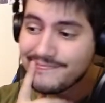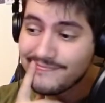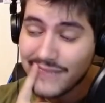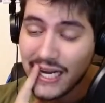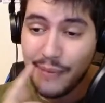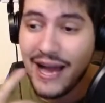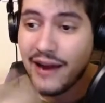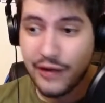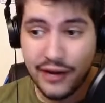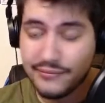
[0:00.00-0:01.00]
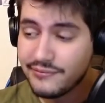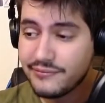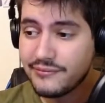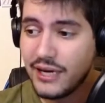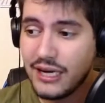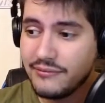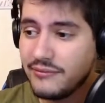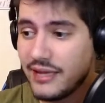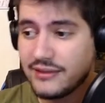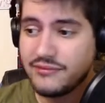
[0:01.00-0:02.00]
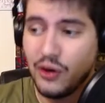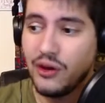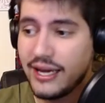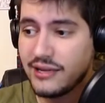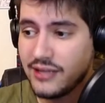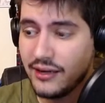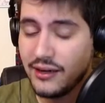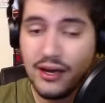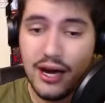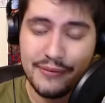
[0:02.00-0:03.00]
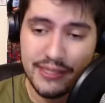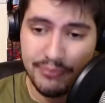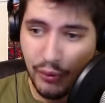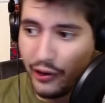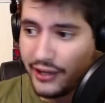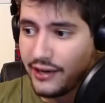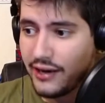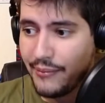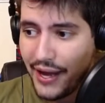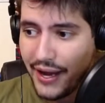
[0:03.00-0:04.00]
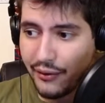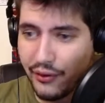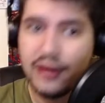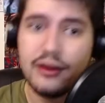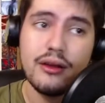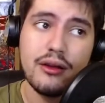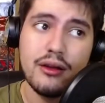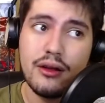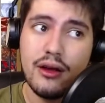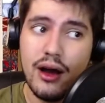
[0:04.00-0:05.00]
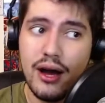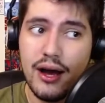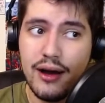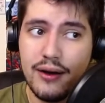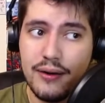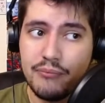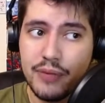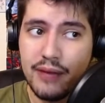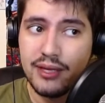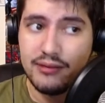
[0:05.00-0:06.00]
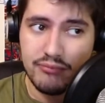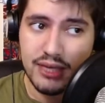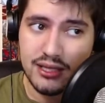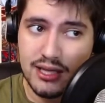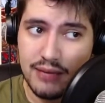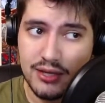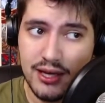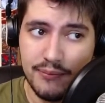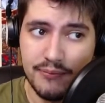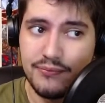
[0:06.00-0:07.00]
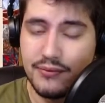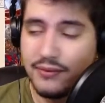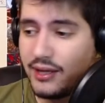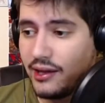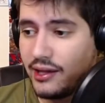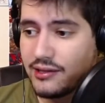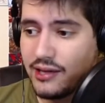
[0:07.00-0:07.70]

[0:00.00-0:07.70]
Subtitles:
I'm angry. That's all I can say. I'm disappointed. I'm angry. But I mean, at the same time, yeah, this kind